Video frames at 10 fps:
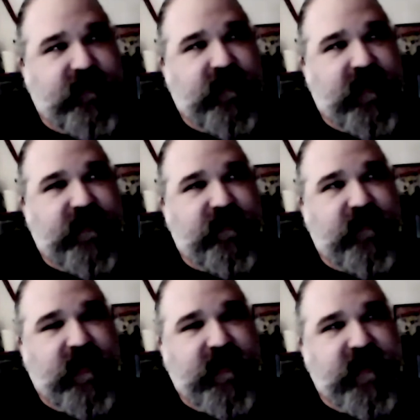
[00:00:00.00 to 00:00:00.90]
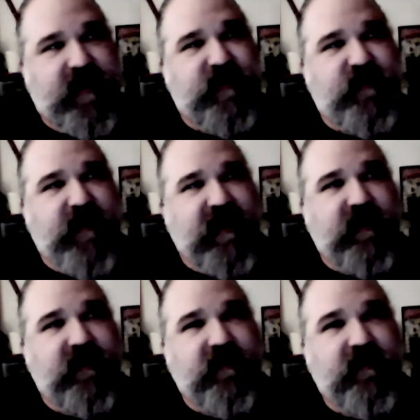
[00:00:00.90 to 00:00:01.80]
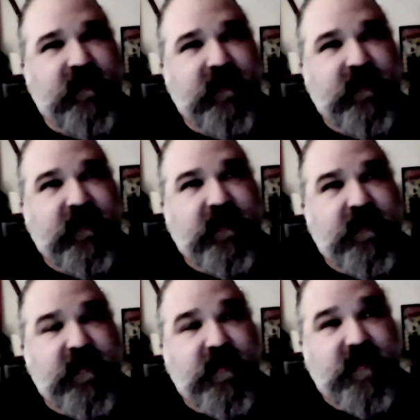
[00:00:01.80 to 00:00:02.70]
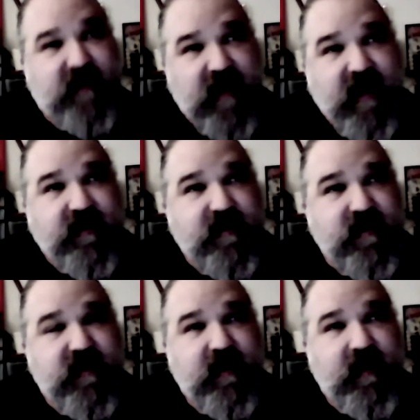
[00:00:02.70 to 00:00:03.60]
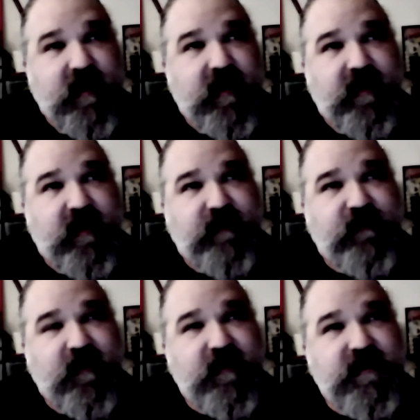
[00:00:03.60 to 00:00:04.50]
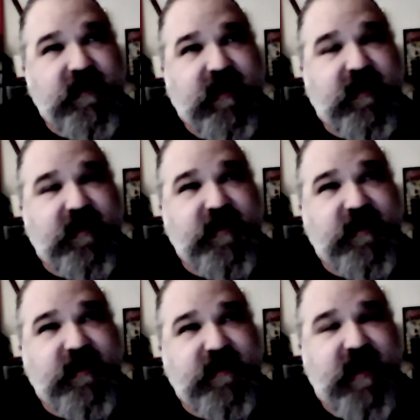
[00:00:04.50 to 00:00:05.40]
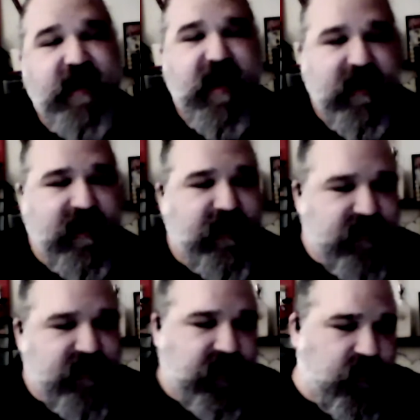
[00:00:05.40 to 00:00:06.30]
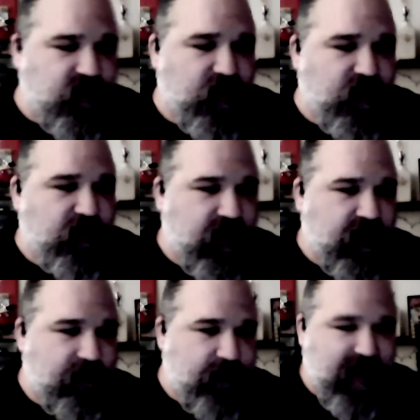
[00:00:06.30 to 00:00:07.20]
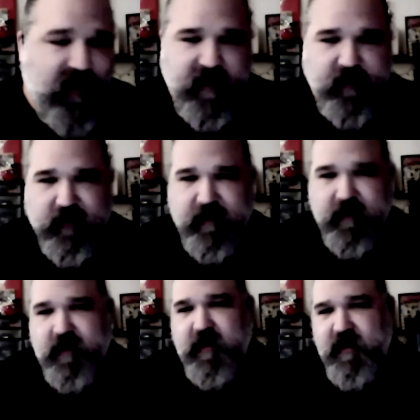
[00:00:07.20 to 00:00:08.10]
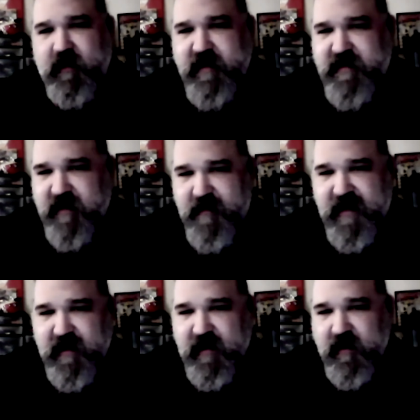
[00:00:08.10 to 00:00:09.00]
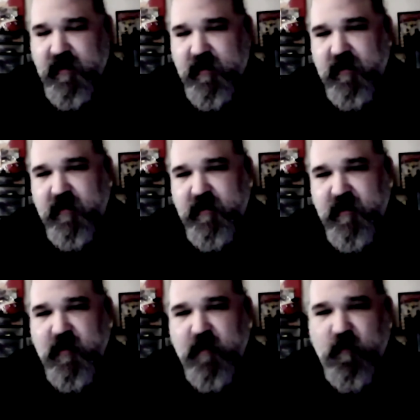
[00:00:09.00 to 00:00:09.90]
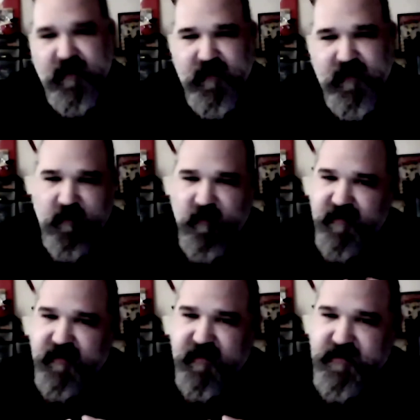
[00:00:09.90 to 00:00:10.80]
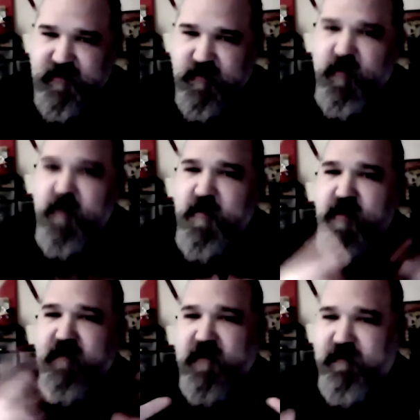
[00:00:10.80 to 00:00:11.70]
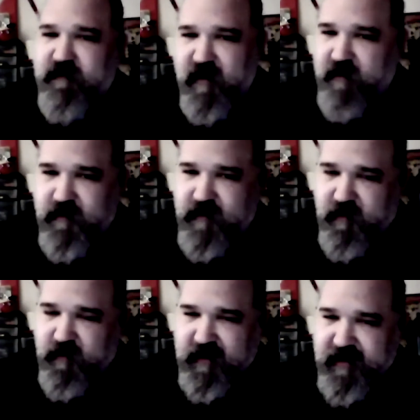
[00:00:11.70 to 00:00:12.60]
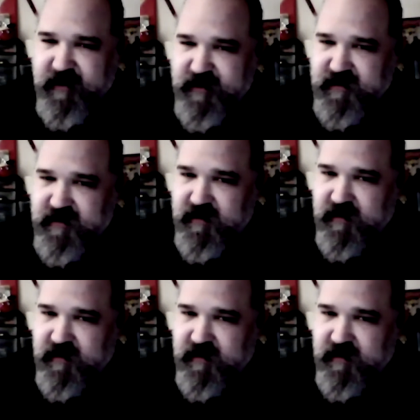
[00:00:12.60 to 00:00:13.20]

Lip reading: it does make sense as far as intelligent design, and it is a little more palatable to me, with its removal from the religious